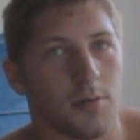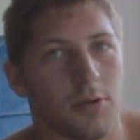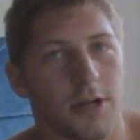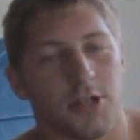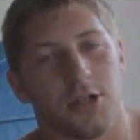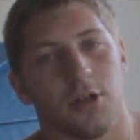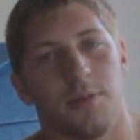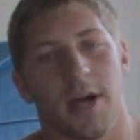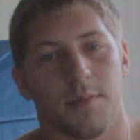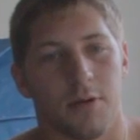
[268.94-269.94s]
press, your
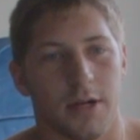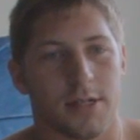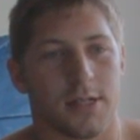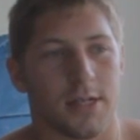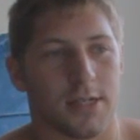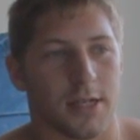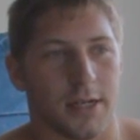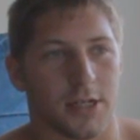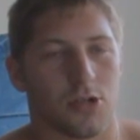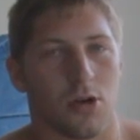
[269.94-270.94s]
pike press is going to
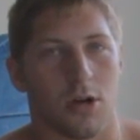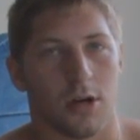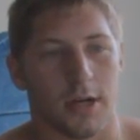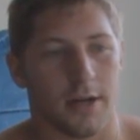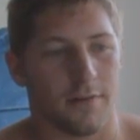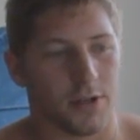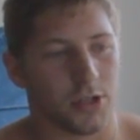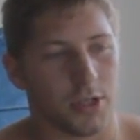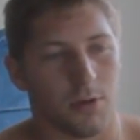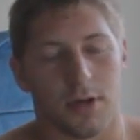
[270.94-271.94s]
get stronger, and
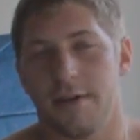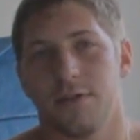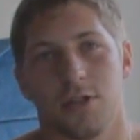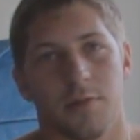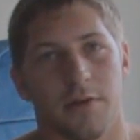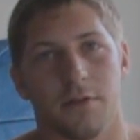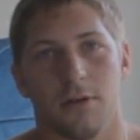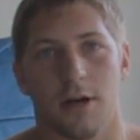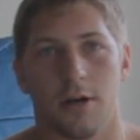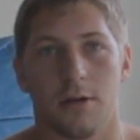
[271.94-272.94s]
eventually you won't have to jump off the
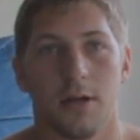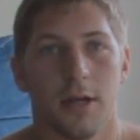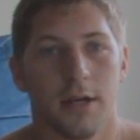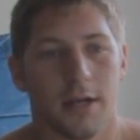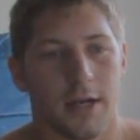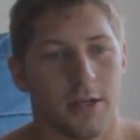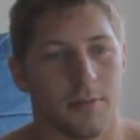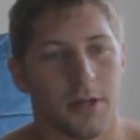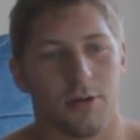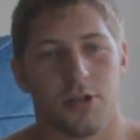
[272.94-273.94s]
ground, and you'll be
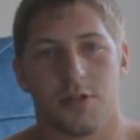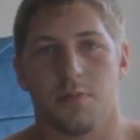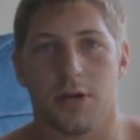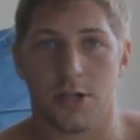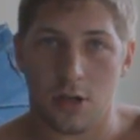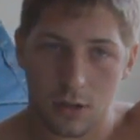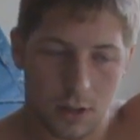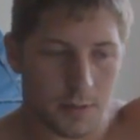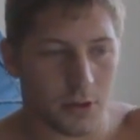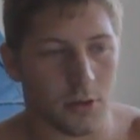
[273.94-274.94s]
able to just press all the way
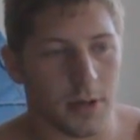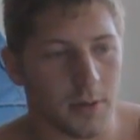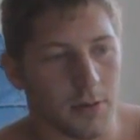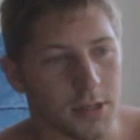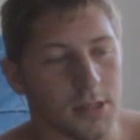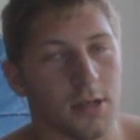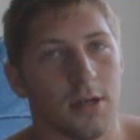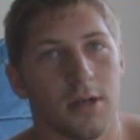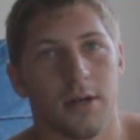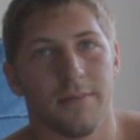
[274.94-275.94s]
up into a pike press.
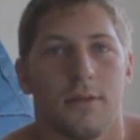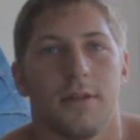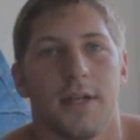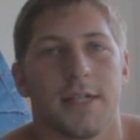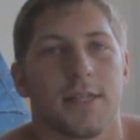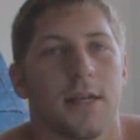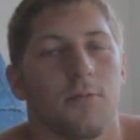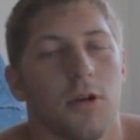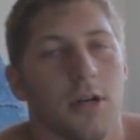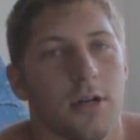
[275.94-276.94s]
The next thing
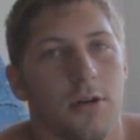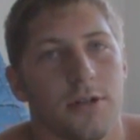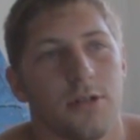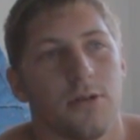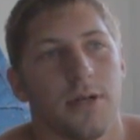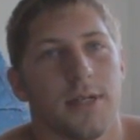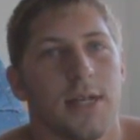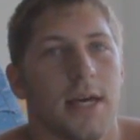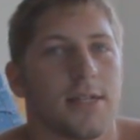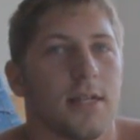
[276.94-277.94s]
we're going to go into is
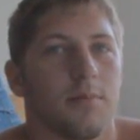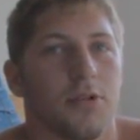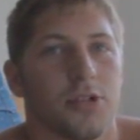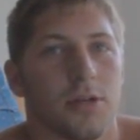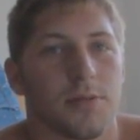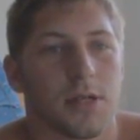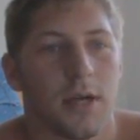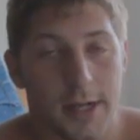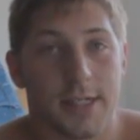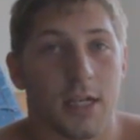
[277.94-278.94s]
handstand push-ups.
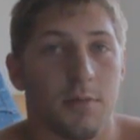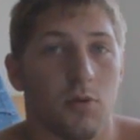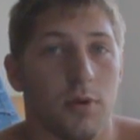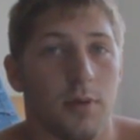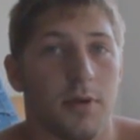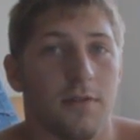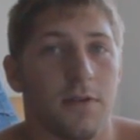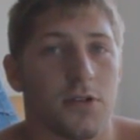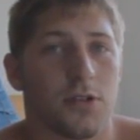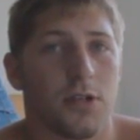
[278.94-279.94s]
It's going to be really
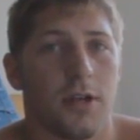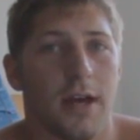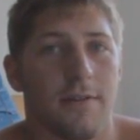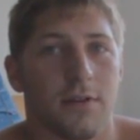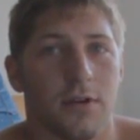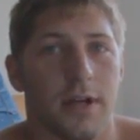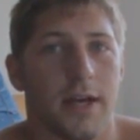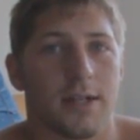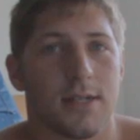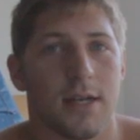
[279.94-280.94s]
beneficial to you to have a good
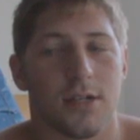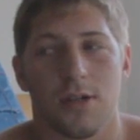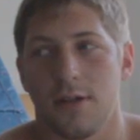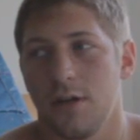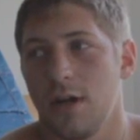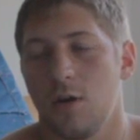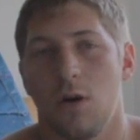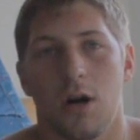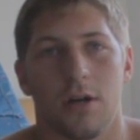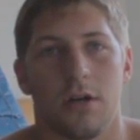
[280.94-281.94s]
handstand so that you're not
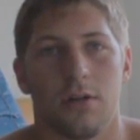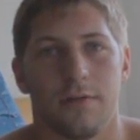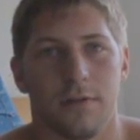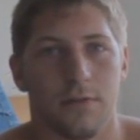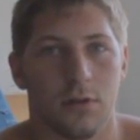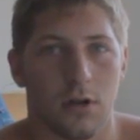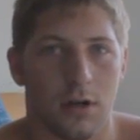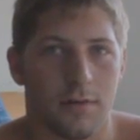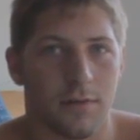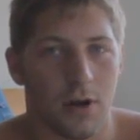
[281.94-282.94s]
walking all over the
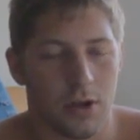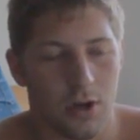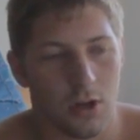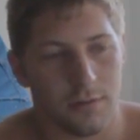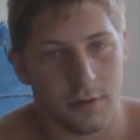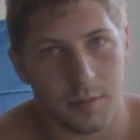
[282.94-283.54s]
floor and falling all over the